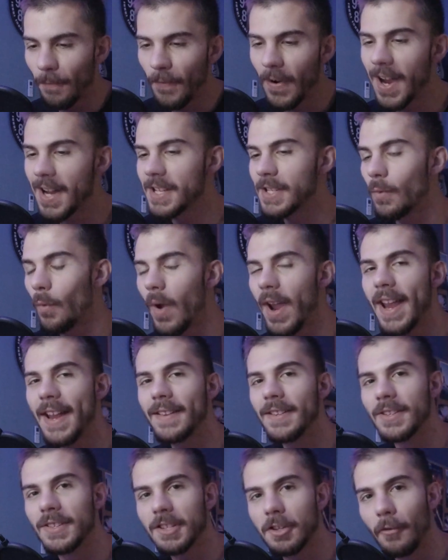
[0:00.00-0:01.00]
finds a way
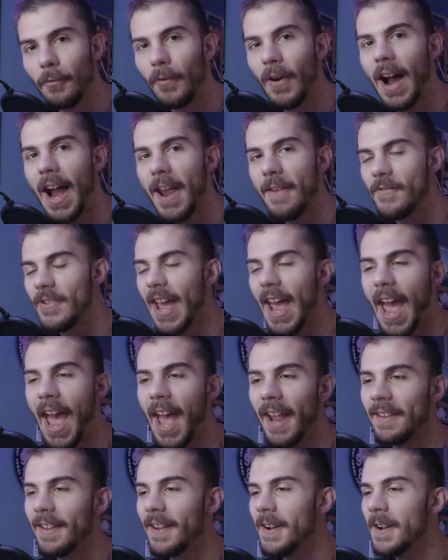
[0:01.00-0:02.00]
to survive
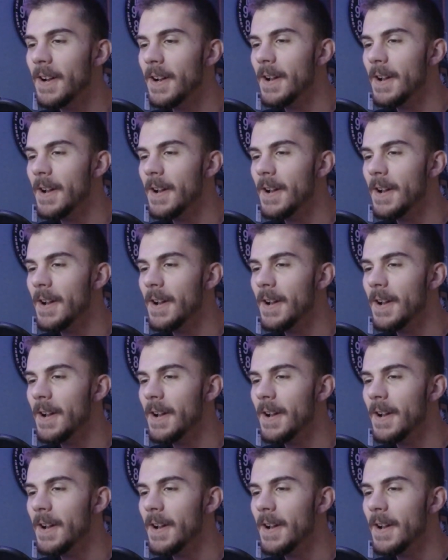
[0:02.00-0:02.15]
that.